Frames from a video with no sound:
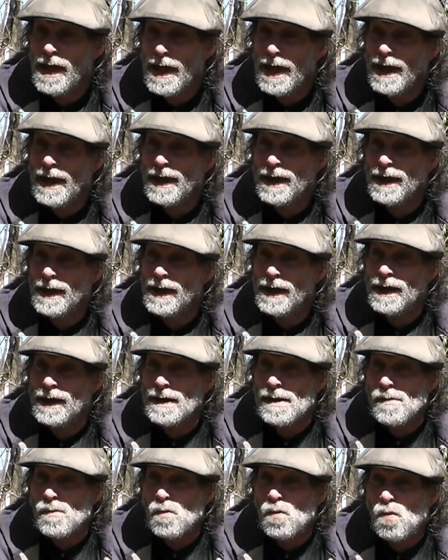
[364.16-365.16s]
And
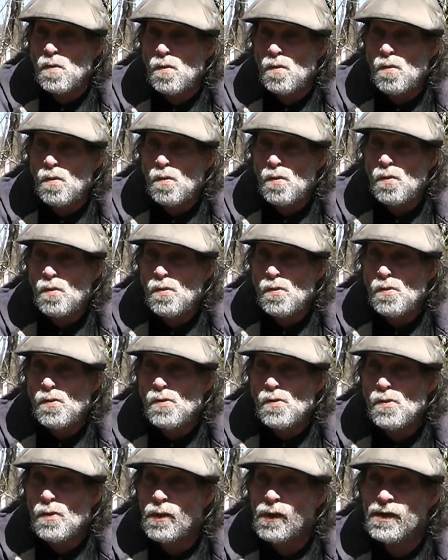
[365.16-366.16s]

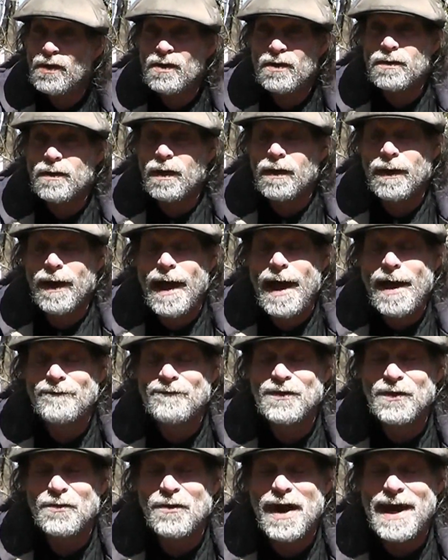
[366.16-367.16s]
we're just going to
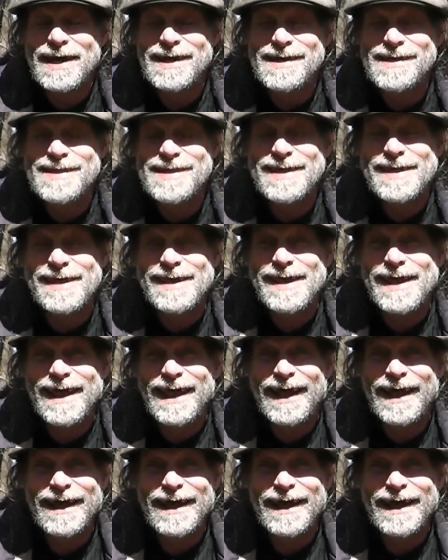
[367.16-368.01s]
have to wait and see.